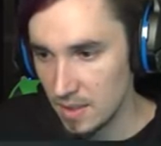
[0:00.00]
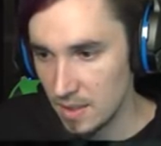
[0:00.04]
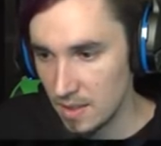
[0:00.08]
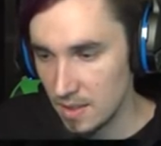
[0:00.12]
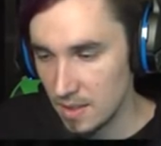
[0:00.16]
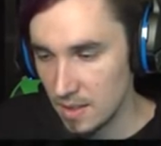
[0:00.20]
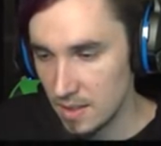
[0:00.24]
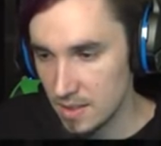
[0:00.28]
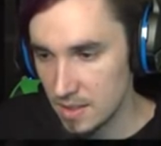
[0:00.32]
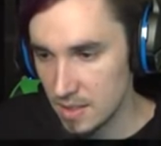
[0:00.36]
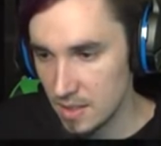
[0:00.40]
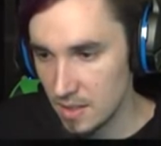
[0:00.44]

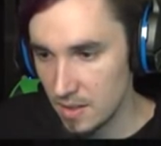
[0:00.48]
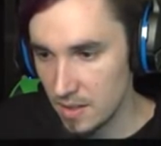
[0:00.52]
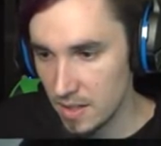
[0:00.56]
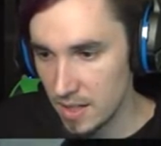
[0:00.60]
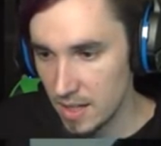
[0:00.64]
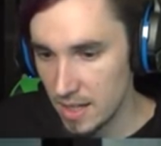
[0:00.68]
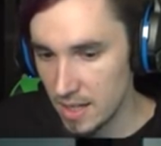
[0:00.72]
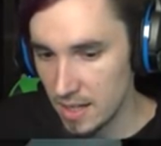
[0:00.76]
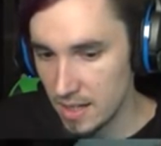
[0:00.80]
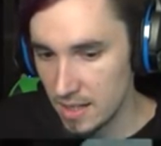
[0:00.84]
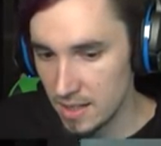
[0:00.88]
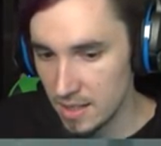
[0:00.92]
let's go
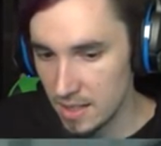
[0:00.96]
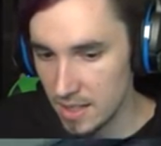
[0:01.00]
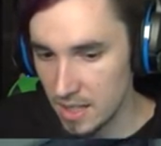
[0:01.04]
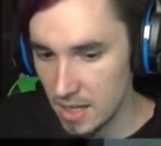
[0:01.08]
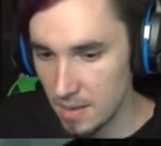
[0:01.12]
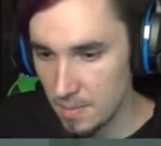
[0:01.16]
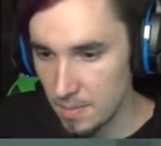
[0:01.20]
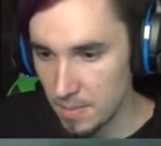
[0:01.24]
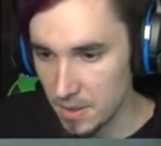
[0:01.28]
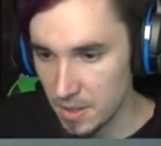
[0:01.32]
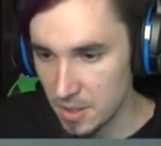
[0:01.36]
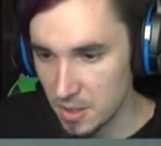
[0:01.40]
ahead and
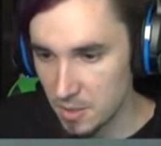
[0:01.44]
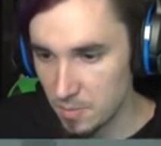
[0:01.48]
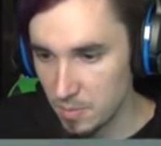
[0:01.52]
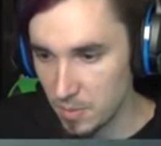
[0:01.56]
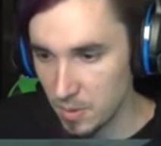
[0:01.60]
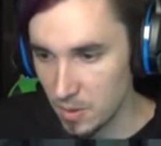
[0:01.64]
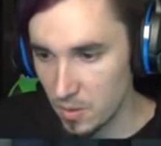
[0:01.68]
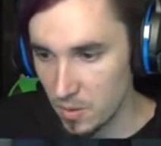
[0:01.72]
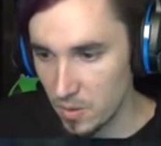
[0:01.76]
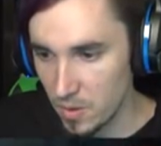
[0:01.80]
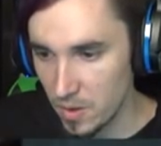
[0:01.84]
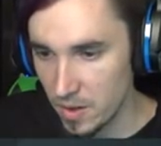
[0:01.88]
keep
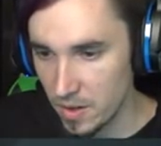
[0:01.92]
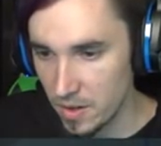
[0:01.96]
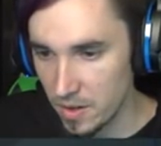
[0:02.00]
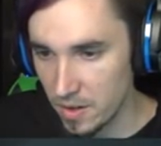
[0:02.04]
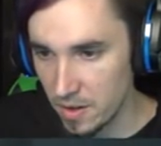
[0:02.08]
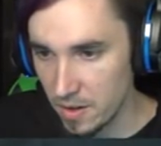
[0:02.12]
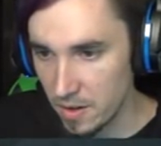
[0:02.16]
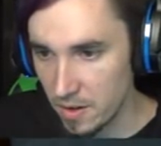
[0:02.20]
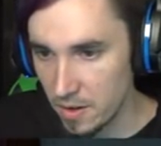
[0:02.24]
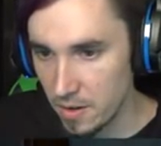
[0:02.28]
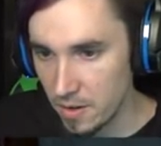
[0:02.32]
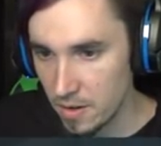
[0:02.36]
exploring
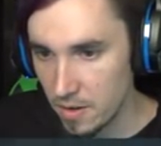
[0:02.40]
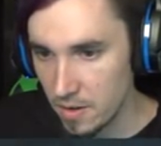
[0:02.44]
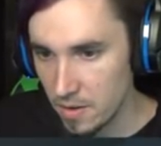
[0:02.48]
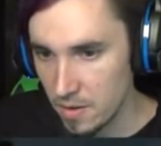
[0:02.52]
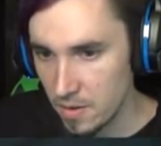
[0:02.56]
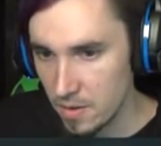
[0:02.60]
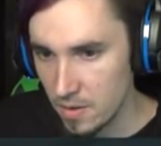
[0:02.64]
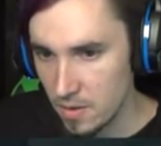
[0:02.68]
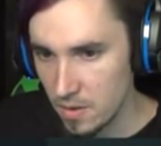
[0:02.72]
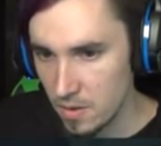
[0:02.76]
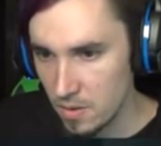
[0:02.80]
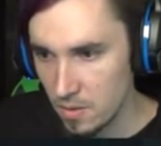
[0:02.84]
here.
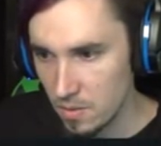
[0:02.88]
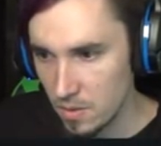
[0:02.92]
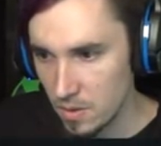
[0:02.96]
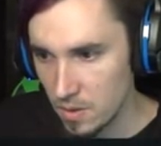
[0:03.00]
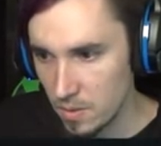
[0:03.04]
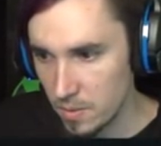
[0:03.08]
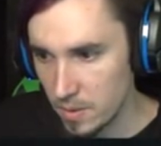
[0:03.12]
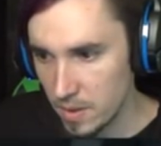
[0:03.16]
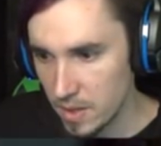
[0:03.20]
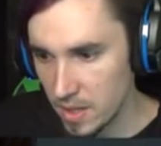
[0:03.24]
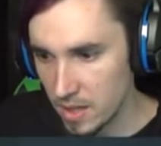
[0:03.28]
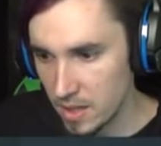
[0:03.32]
What
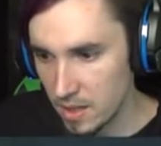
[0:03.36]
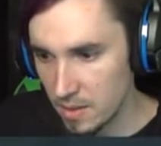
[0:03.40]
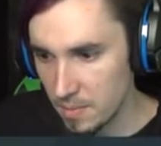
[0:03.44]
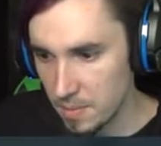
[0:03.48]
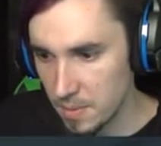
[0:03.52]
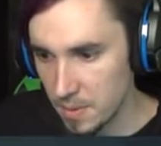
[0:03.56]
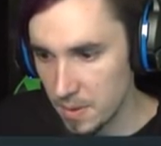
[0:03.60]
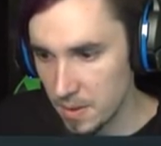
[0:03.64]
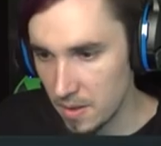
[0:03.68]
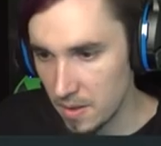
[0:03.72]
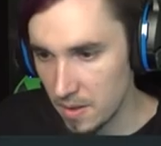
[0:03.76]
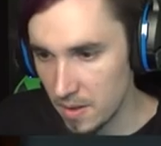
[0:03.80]
do we got
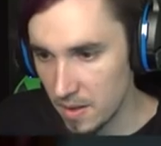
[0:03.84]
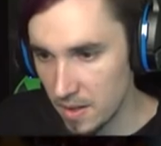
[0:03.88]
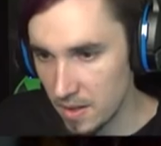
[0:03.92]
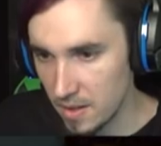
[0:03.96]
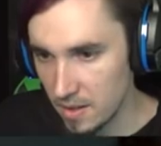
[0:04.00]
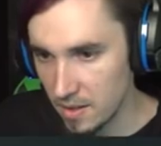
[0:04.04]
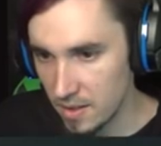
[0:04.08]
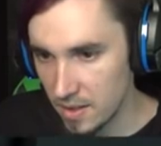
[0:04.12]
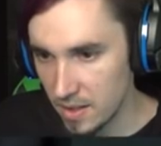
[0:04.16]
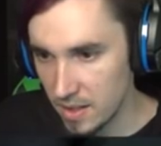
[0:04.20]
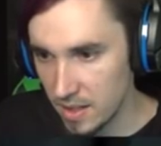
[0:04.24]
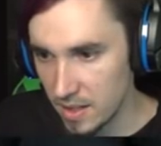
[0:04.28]
up here?
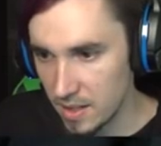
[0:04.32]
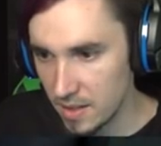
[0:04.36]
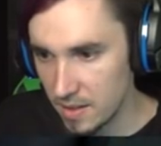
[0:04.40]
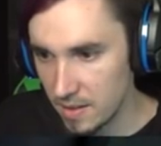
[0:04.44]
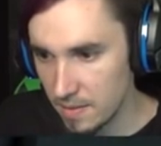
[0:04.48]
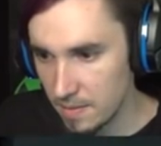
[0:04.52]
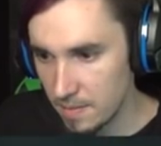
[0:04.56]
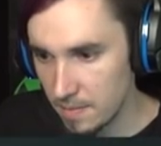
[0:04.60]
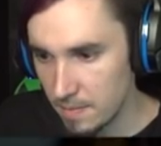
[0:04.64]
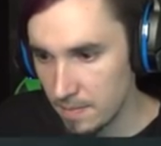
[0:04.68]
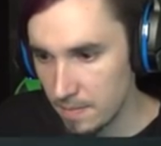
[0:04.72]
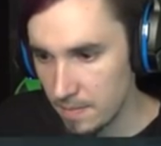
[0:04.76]
Anything?
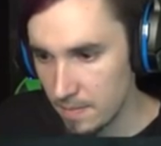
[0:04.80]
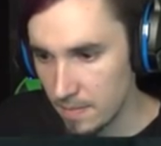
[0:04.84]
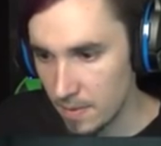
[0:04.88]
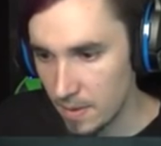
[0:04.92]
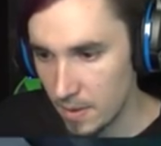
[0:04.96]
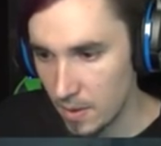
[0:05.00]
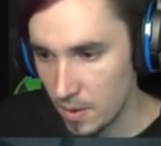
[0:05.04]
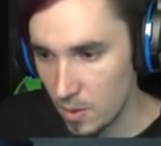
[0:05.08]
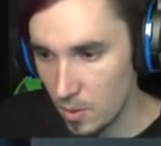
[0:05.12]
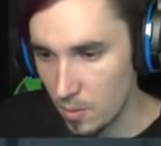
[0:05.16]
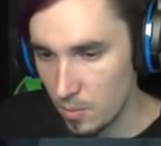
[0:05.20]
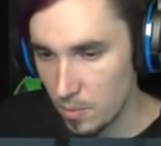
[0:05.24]

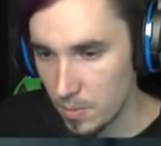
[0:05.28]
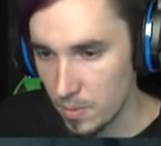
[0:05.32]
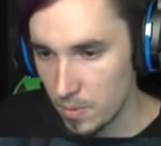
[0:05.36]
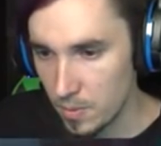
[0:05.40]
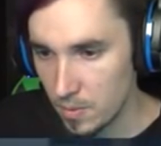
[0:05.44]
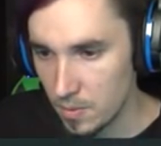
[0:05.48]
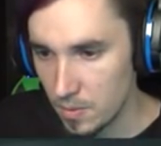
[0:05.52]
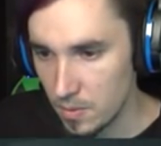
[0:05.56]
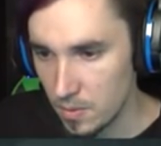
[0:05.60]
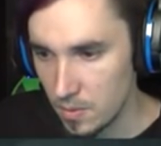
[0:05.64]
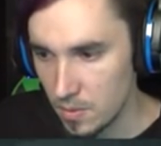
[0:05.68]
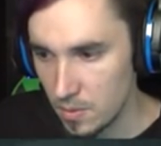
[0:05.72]
Nope.
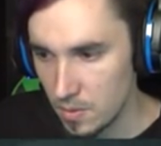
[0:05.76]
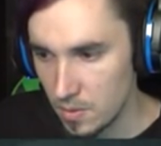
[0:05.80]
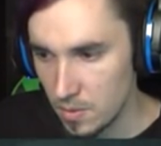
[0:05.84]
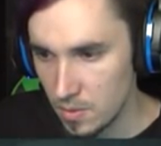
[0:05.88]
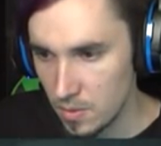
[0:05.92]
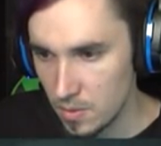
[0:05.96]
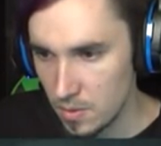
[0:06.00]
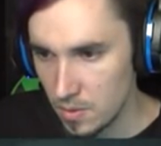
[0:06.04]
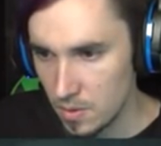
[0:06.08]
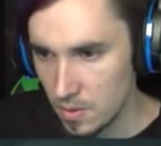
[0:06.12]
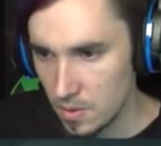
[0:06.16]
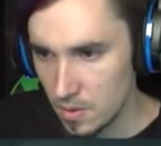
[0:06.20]

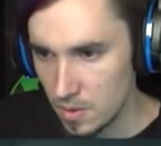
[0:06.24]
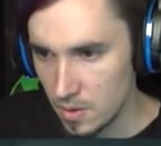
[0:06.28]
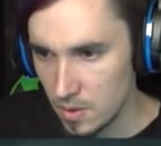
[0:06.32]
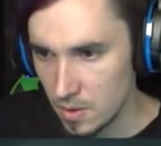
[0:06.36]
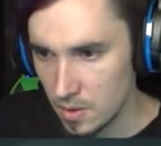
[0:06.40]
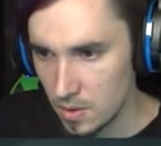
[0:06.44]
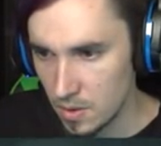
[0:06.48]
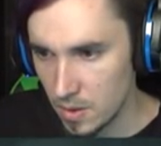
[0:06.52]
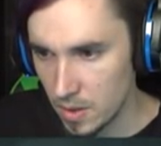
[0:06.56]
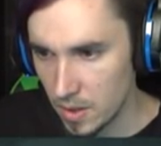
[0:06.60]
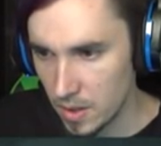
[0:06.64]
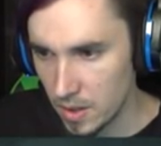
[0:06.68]

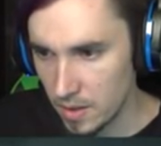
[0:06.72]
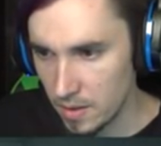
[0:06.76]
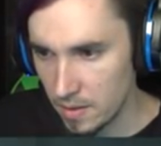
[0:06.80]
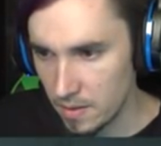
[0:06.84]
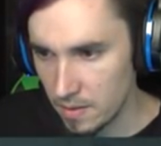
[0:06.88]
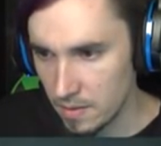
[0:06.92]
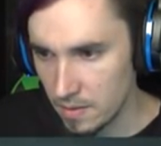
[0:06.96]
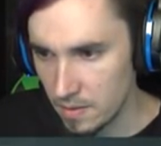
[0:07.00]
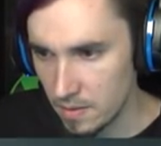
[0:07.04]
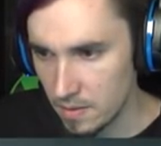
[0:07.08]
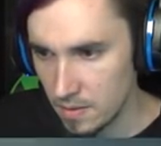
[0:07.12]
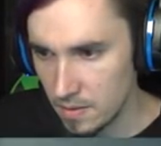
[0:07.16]
Okay.
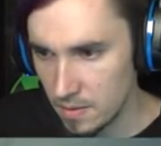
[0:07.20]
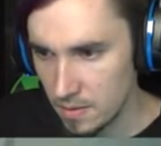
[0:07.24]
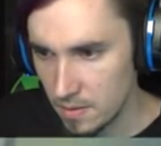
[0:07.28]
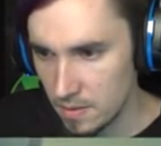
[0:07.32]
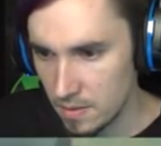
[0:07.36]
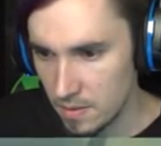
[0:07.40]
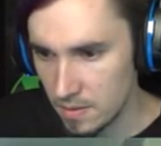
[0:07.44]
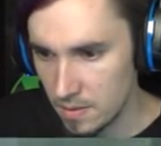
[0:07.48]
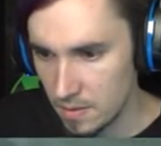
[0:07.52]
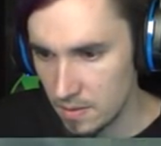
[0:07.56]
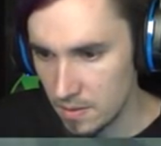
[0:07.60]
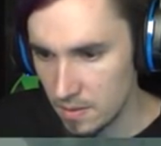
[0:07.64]

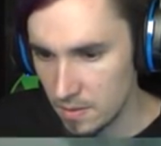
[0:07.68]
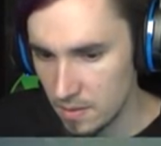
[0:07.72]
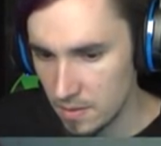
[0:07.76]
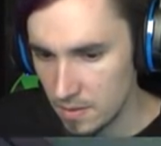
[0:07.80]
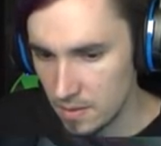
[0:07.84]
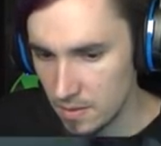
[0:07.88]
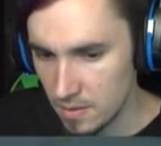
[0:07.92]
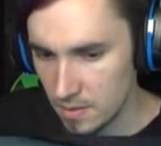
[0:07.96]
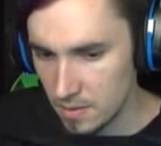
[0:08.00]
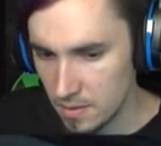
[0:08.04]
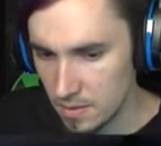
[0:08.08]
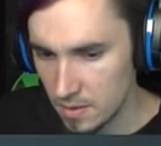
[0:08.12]

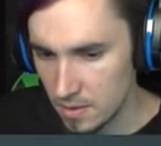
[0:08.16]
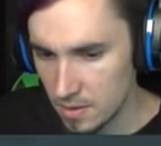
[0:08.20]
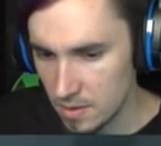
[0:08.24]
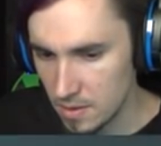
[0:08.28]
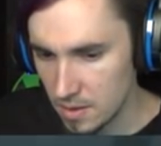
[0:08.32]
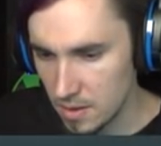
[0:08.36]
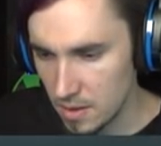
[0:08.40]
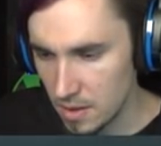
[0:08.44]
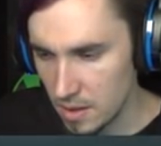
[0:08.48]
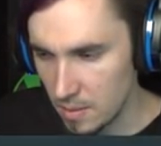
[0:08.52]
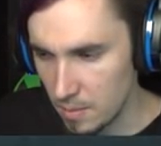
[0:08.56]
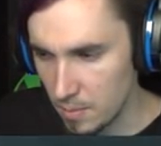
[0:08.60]
Let's
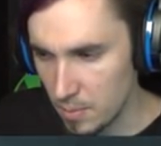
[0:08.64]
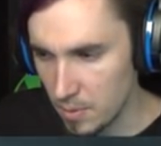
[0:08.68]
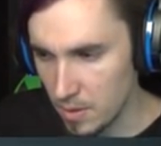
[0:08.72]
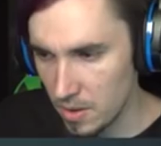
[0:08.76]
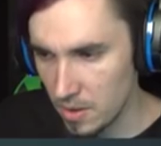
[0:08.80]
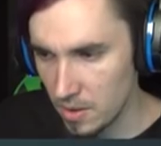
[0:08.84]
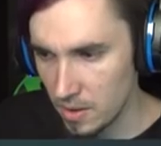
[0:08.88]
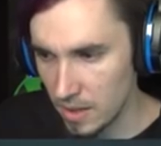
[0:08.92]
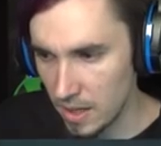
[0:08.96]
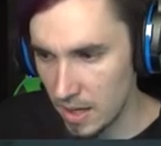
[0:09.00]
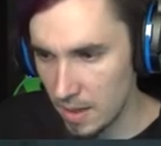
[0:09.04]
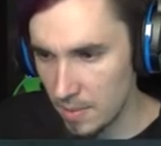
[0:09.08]
go ahead and put
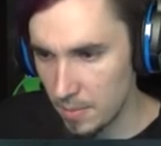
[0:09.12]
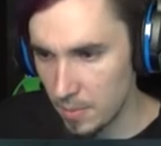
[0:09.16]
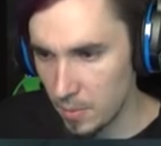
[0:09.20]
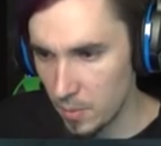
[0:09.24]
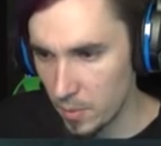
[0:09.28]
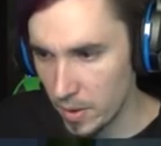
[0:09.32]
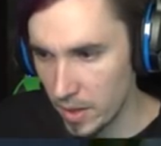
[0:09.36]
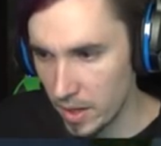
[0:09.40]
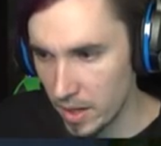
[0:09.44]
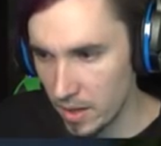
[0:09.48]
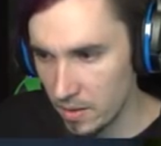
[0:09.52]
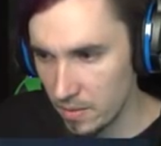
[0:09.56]
our lamp
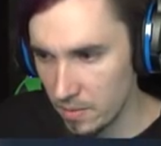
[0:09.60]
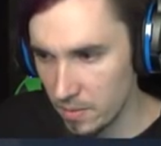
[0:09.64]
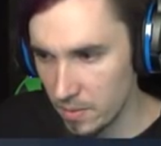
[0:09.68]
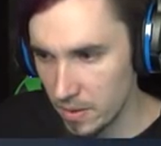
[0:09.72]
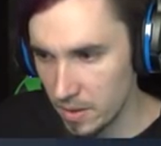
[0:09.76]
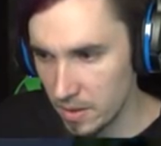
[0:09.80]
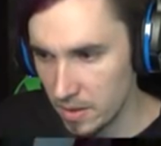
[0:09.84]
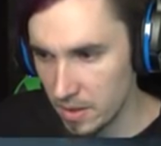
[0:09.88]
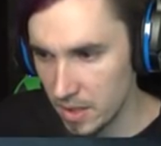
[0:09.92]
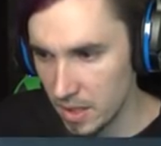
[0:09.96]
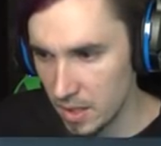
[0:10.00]
away. I don't really